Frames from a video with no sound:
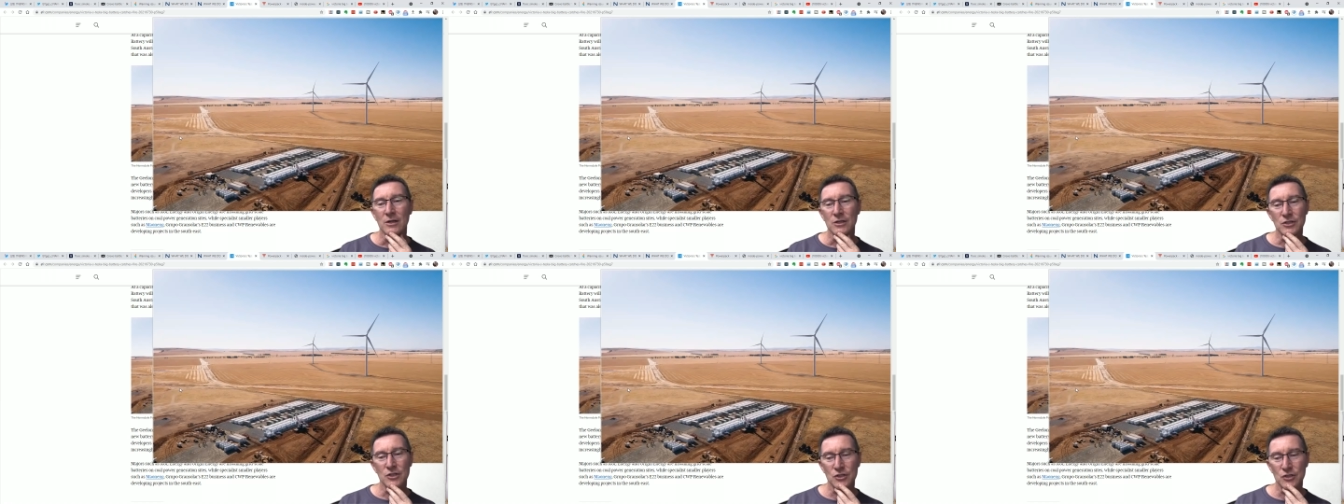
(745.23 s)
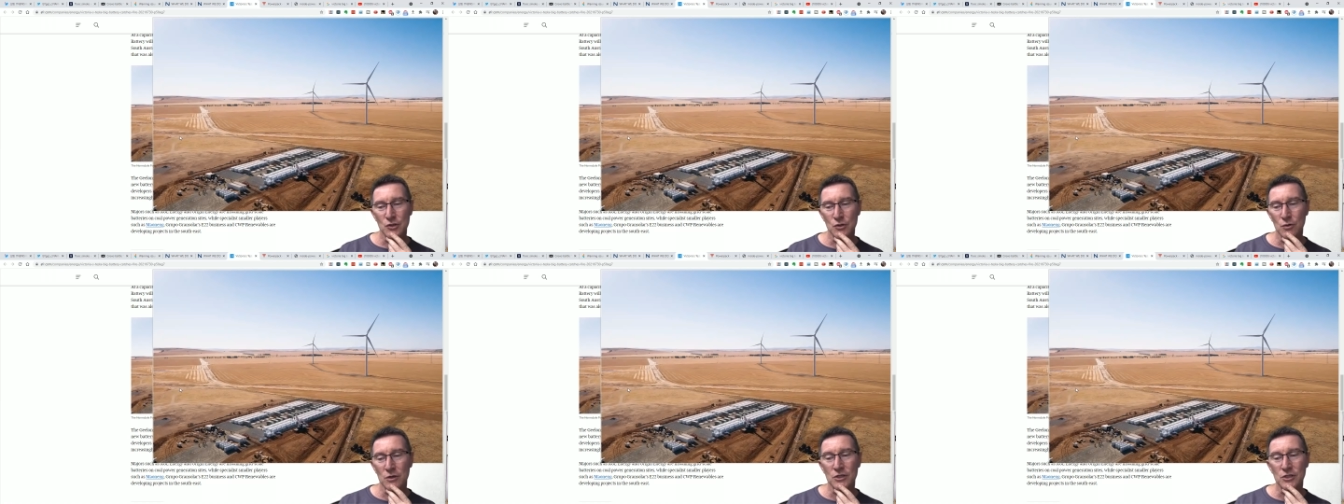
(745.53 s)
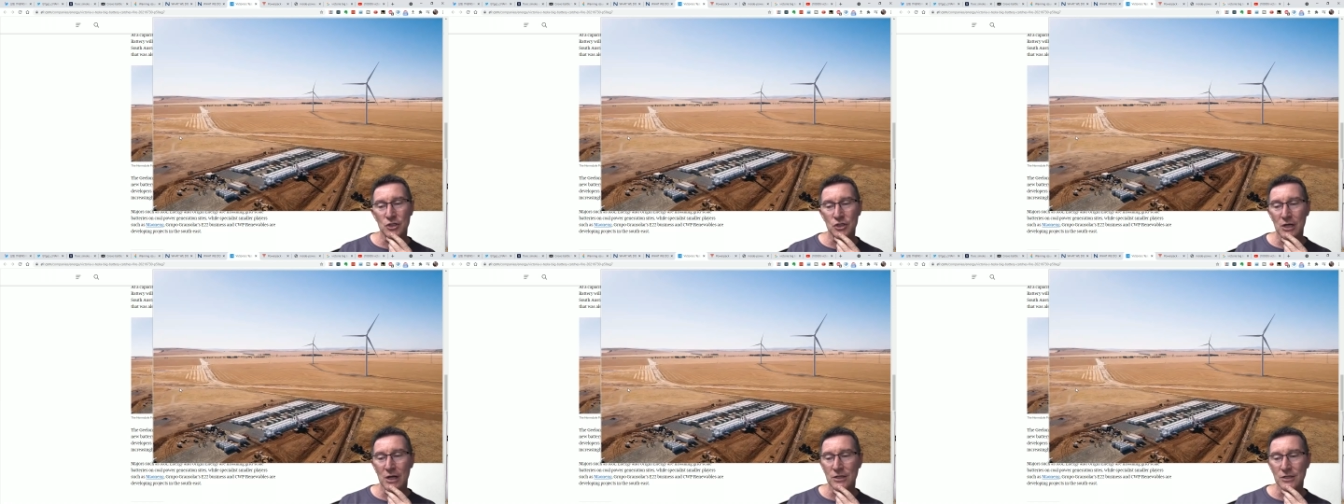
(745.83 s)
to do it
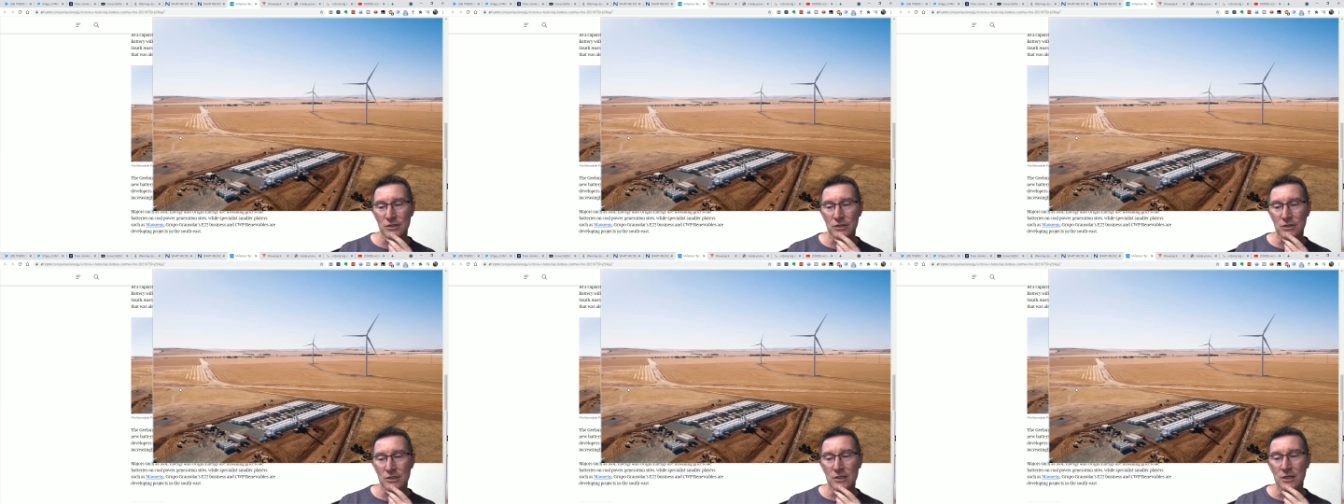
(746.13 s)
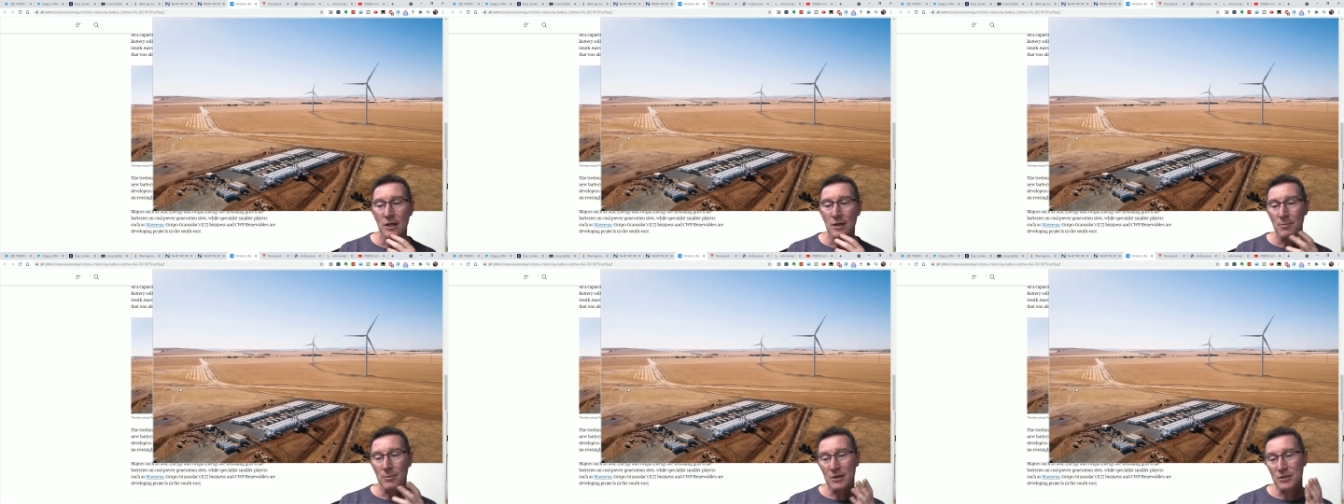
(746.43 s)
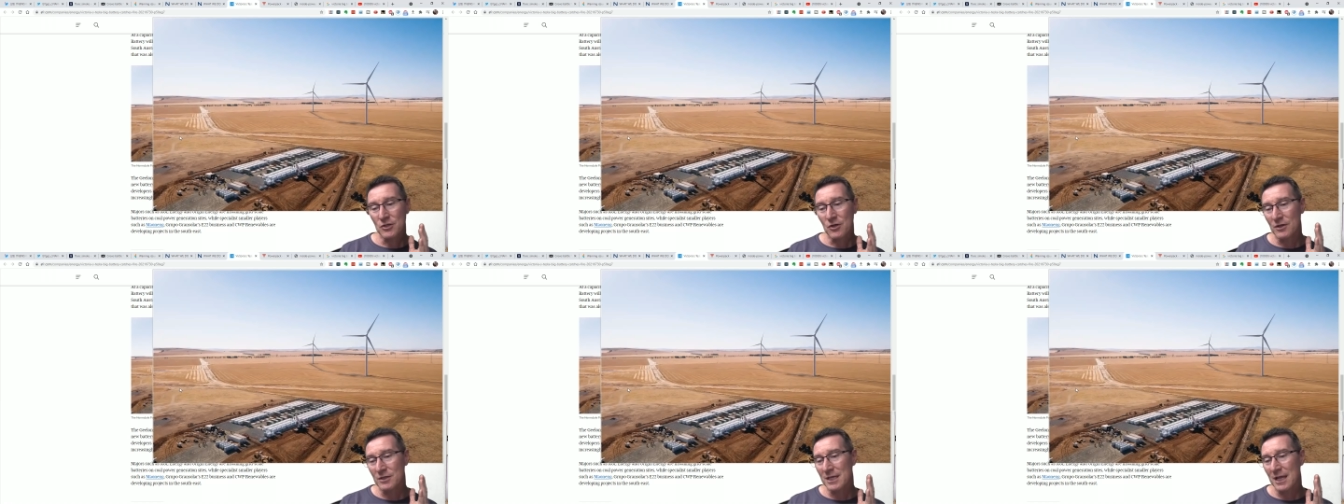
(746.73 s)
justice. But
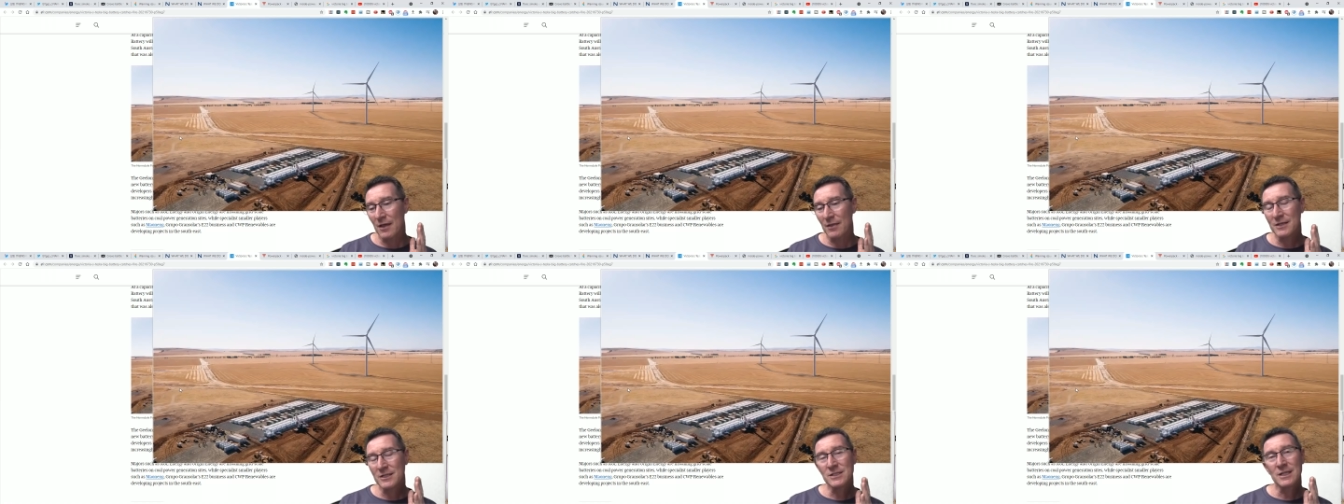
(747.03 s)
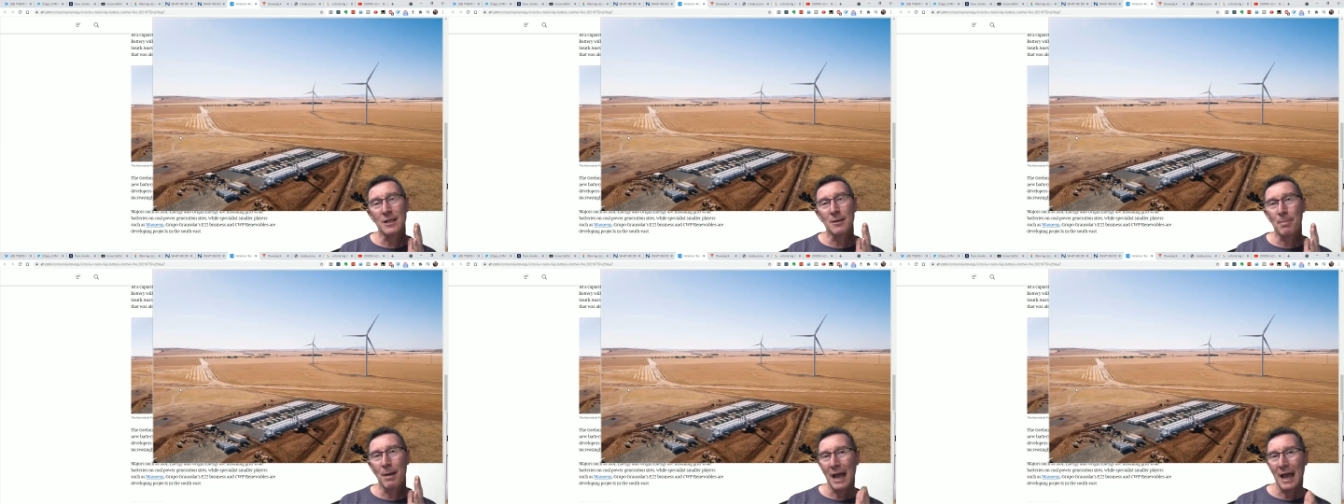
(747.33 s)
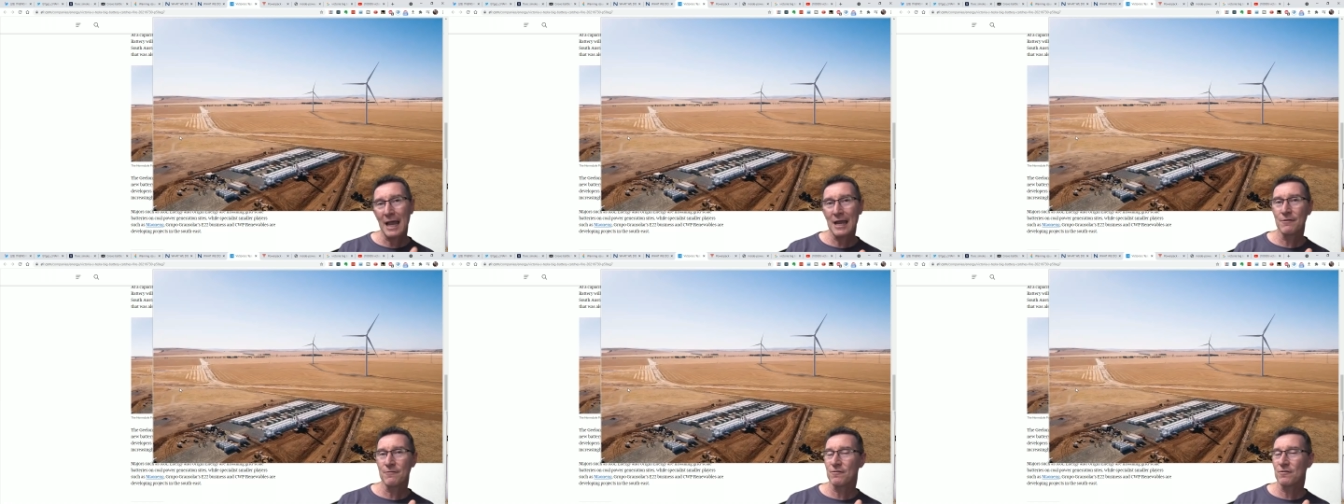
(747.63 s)
it turns out this thing
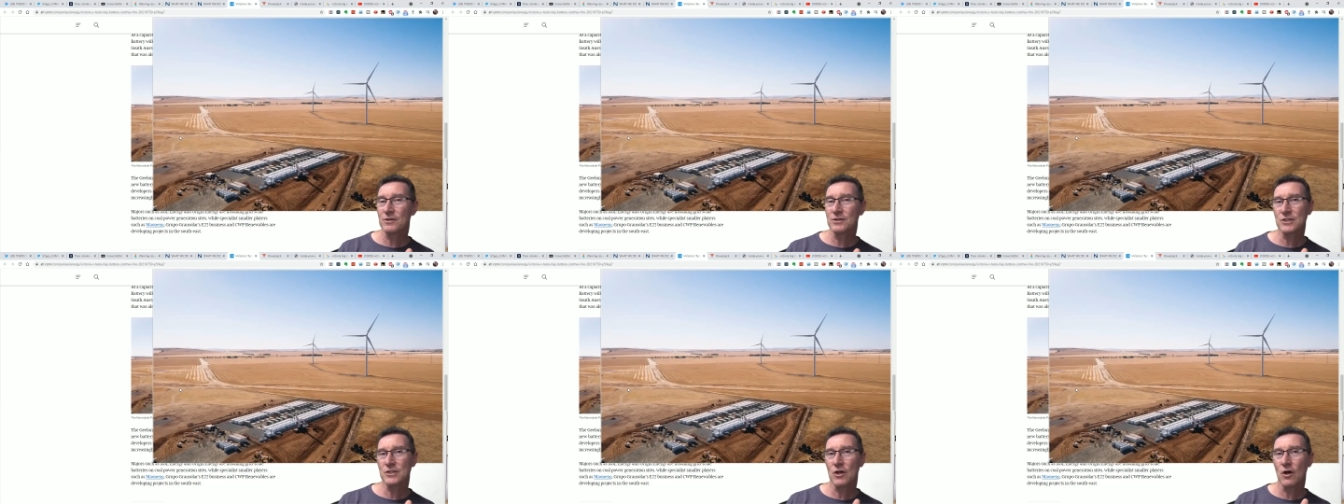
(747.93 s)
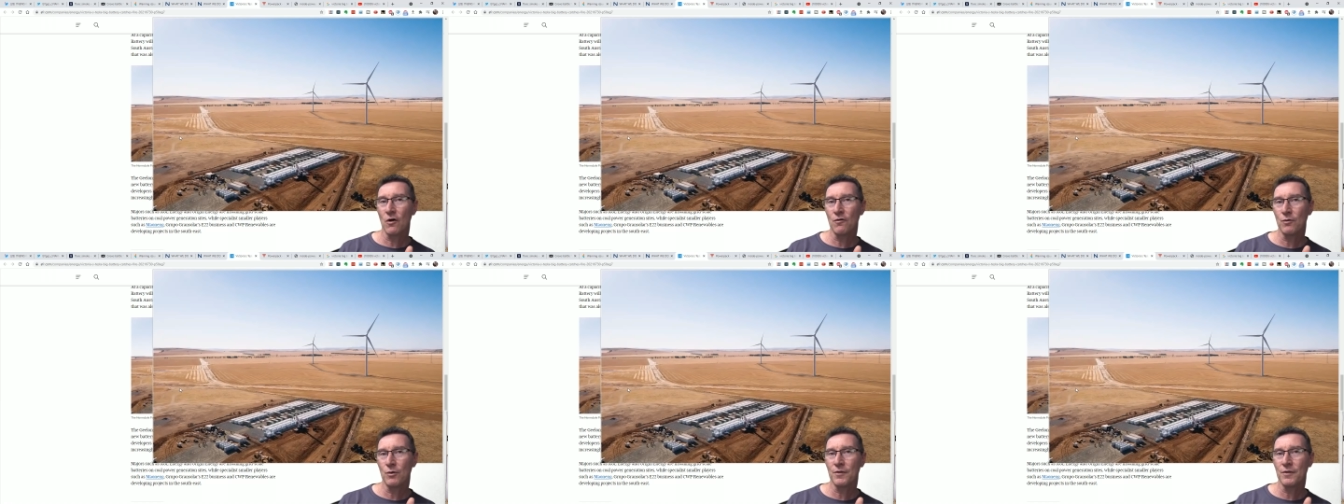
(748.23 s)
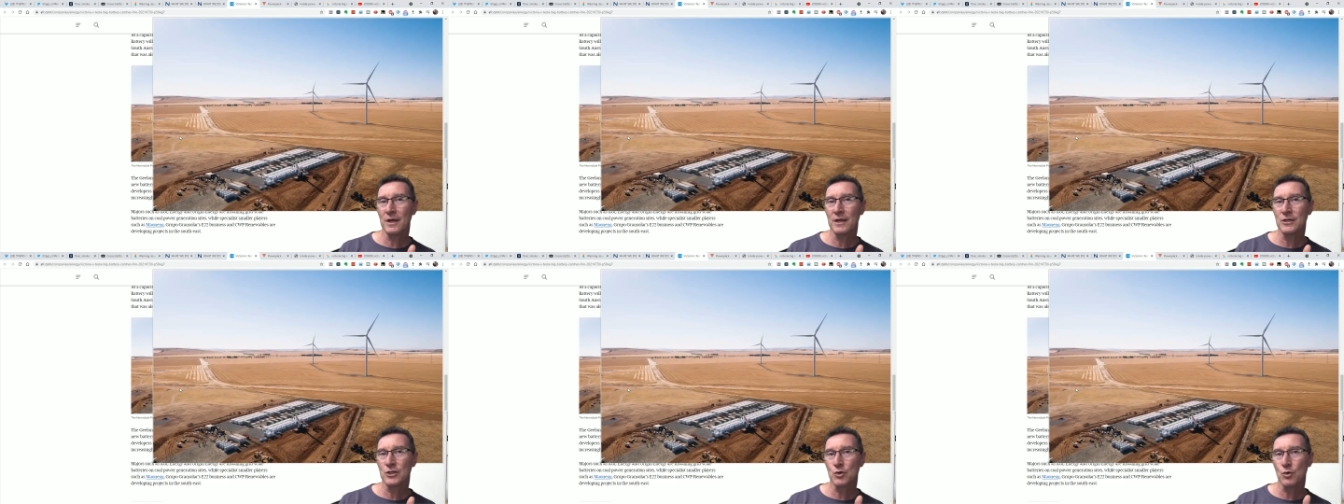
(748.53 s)
paid for itself
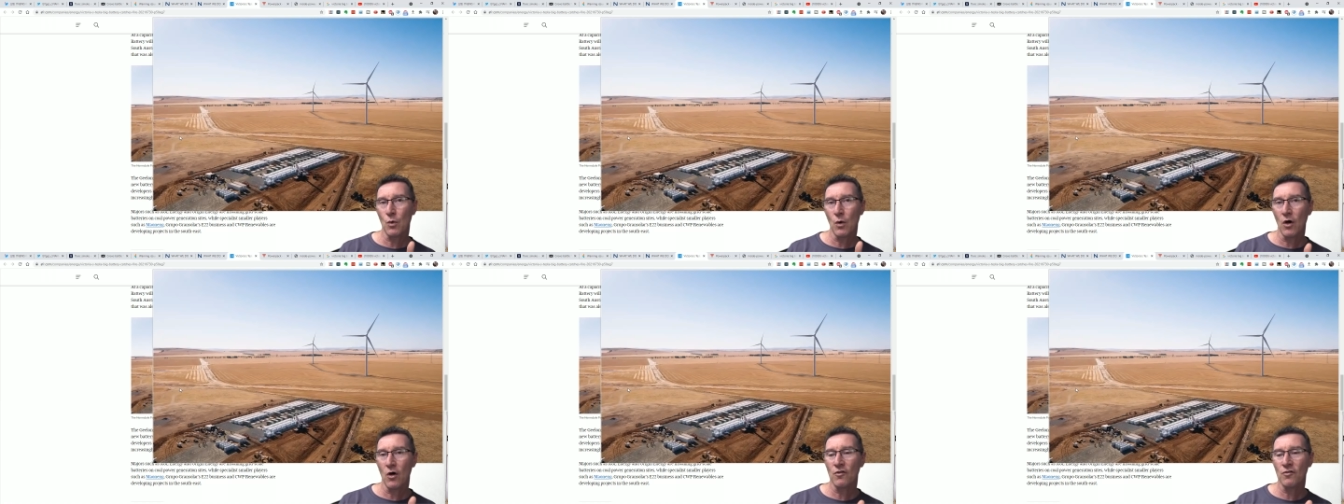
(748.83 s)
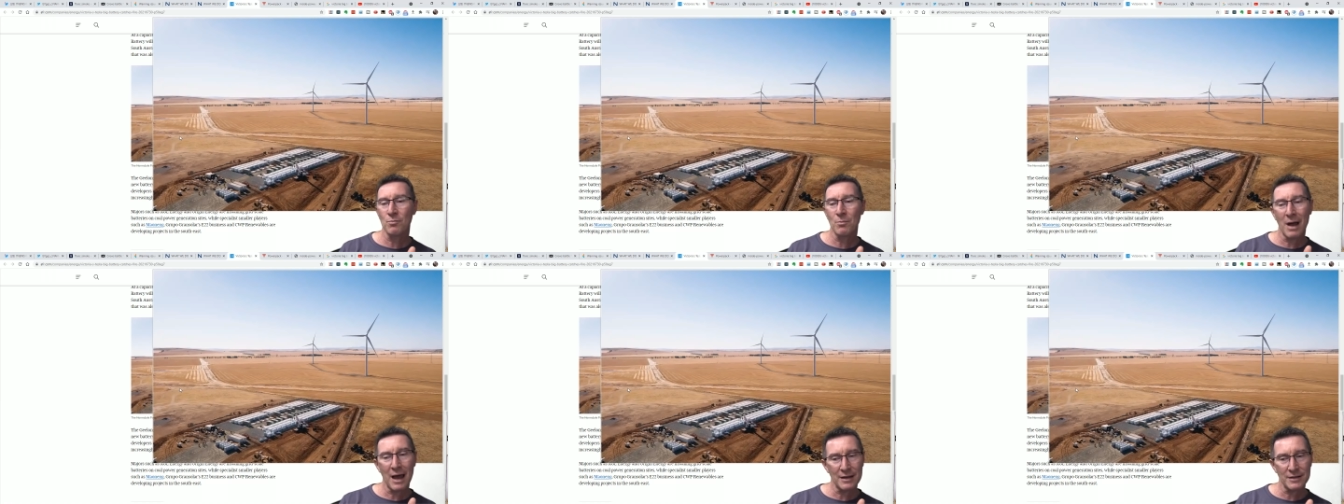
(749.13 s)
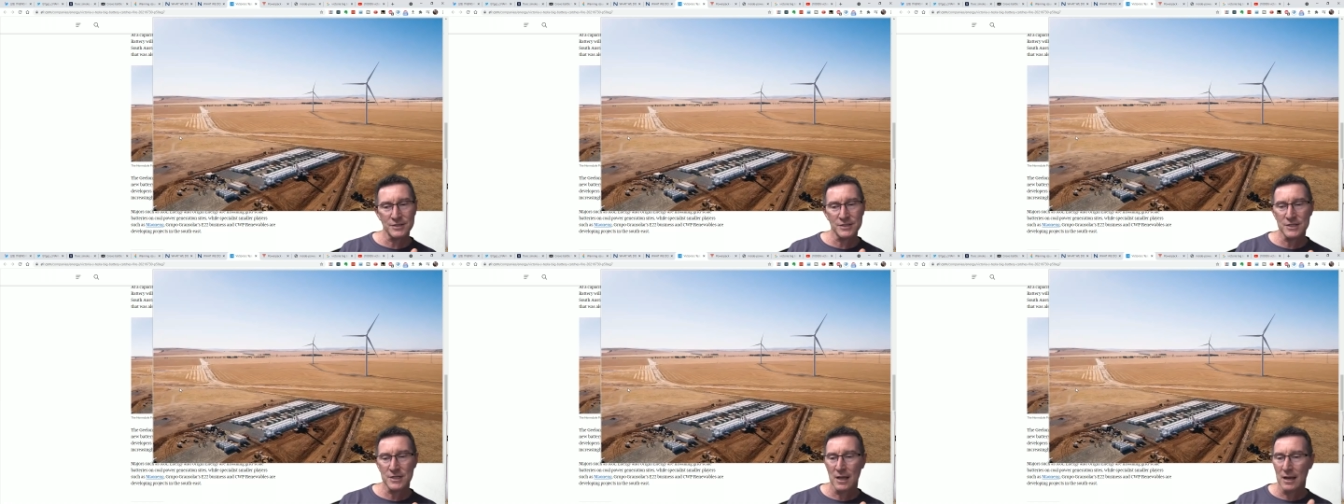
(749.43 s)
within 12
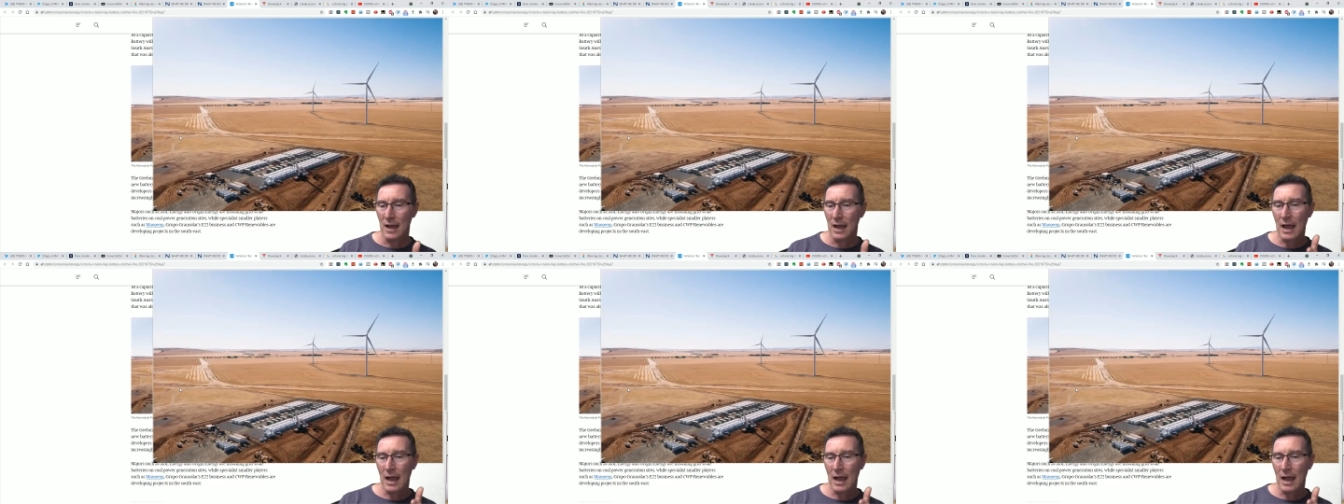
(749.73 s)
months,